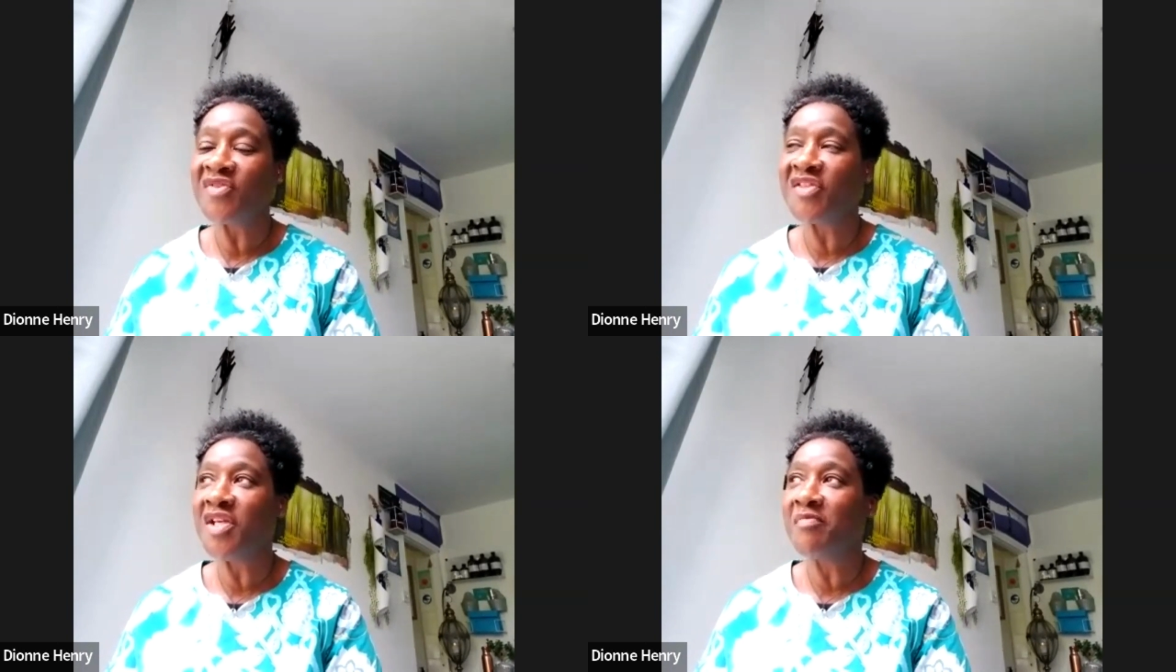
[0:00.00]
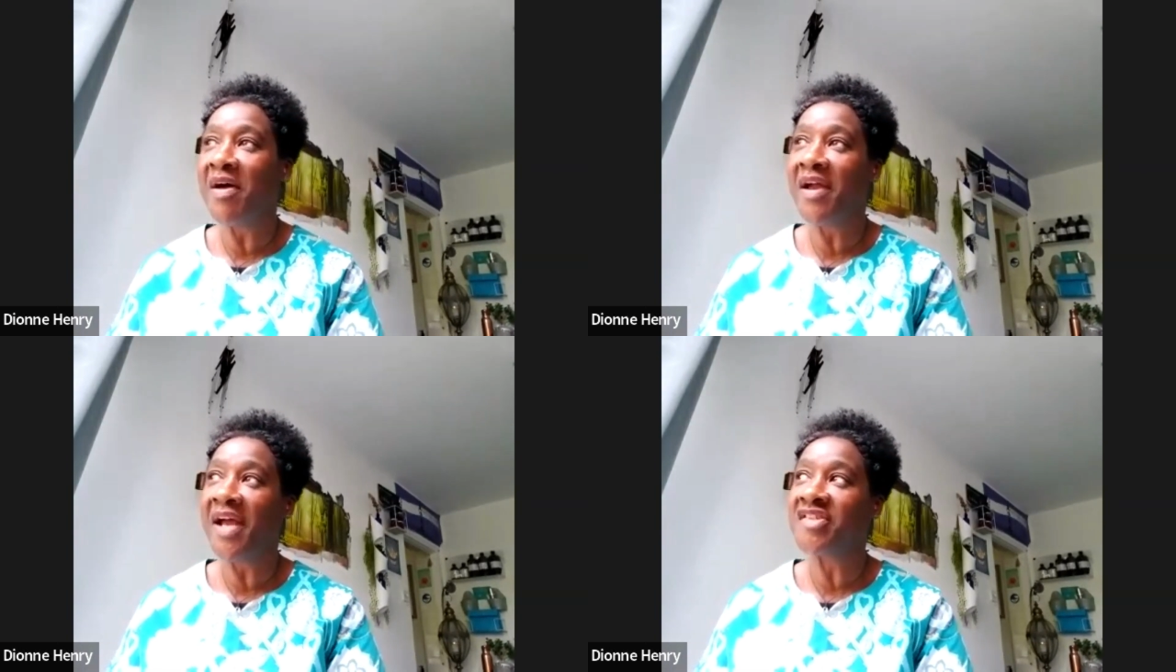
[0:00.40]
So you
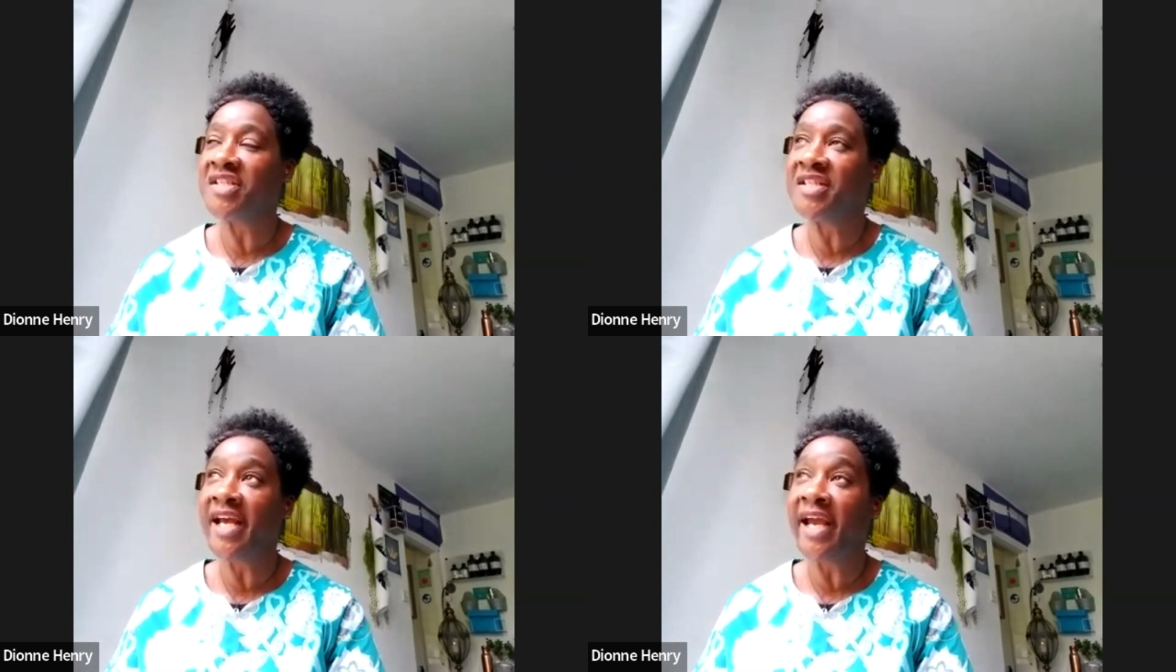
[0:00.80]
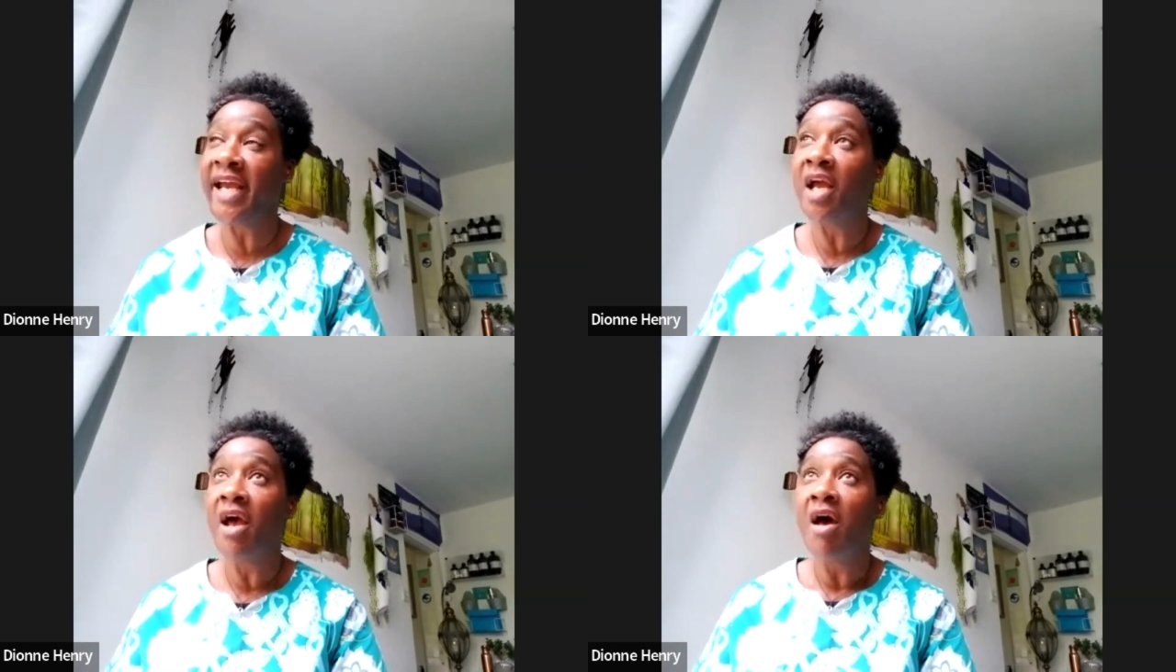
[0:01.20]
might actually
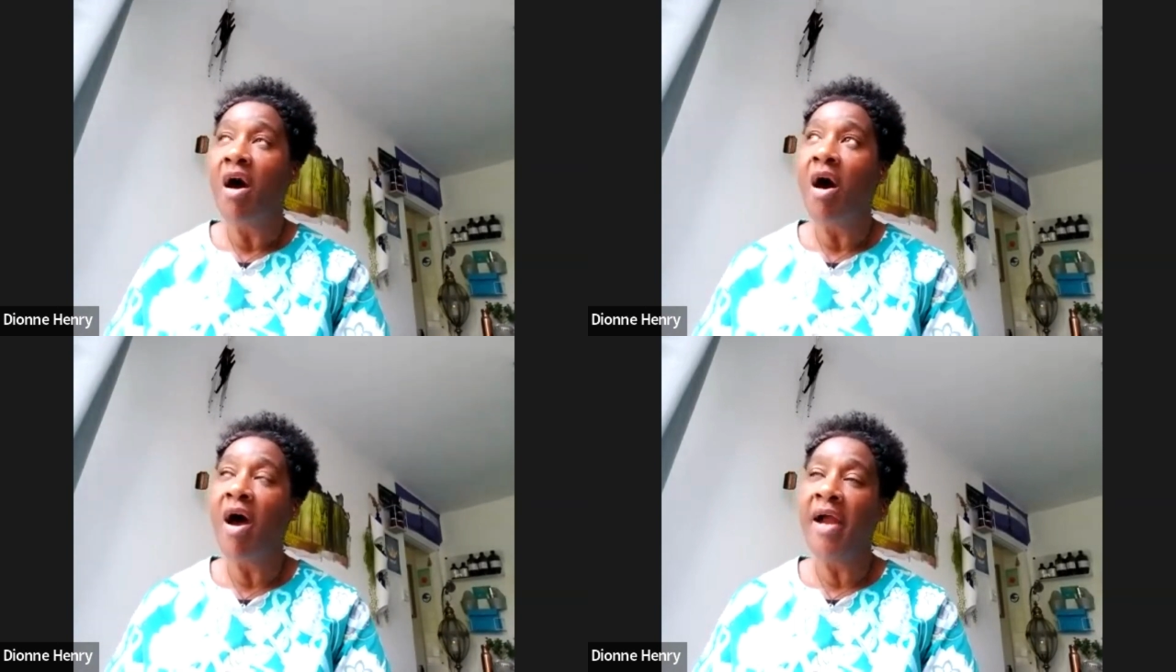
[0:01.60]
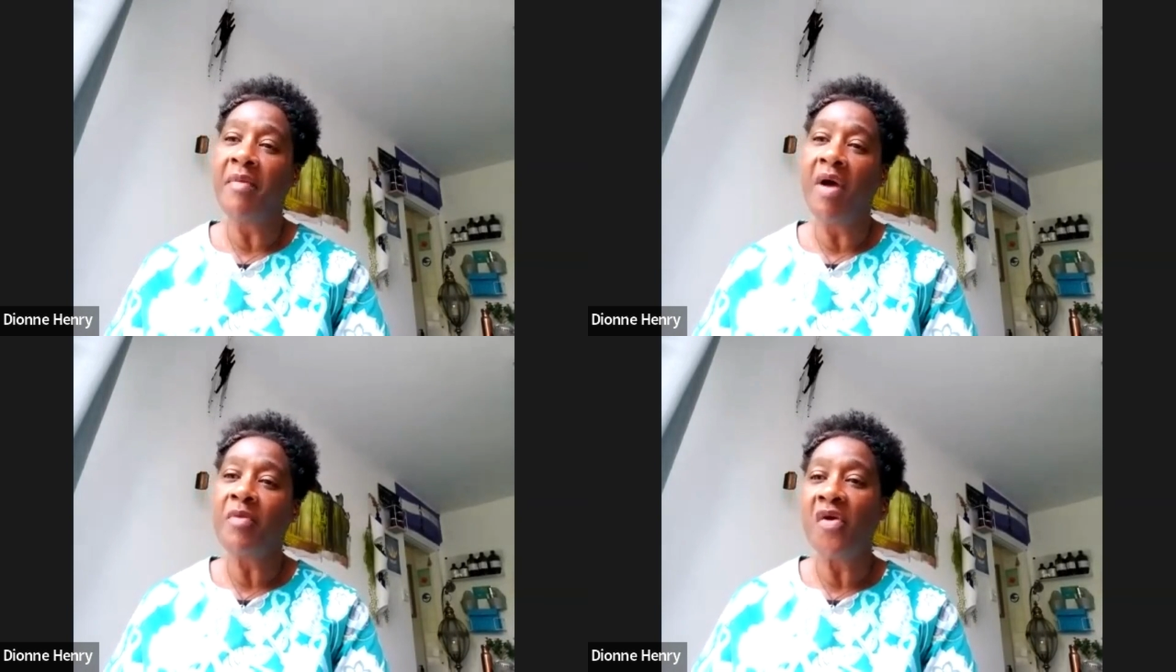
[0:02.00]
say,
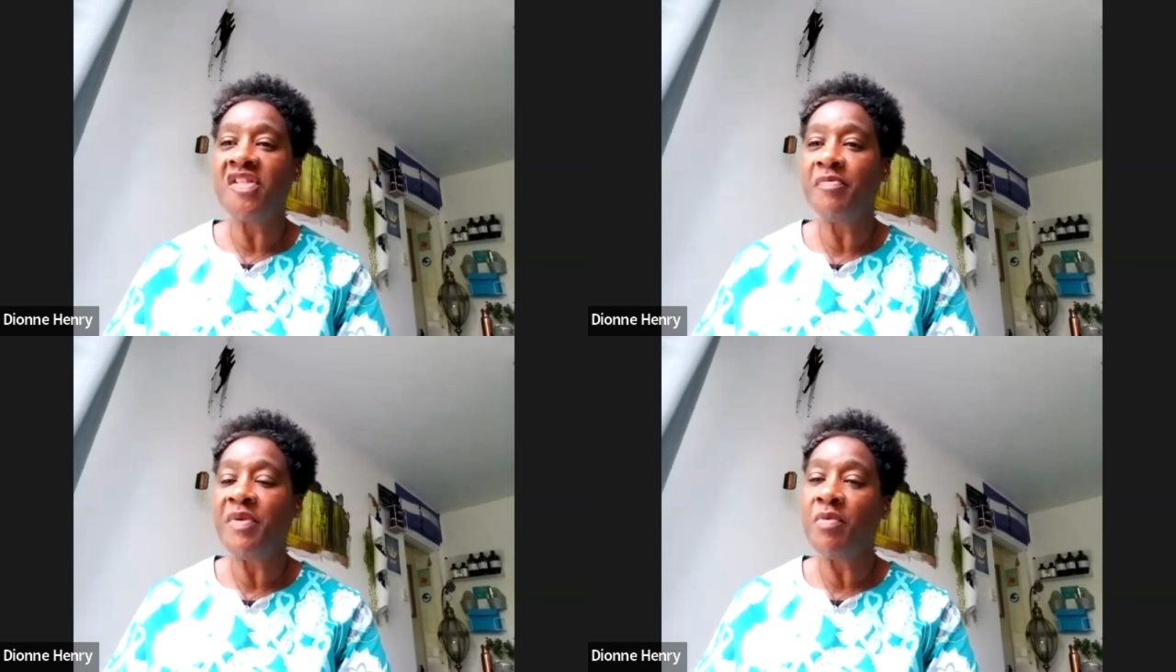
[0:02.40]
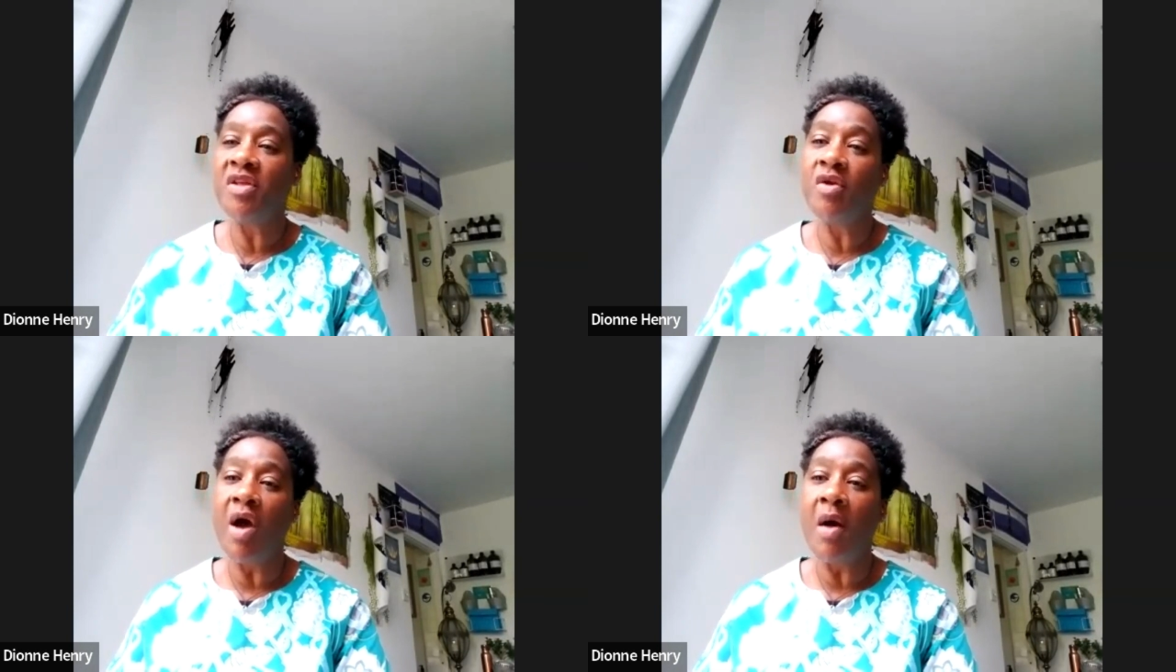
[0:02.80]
I'm going to be with you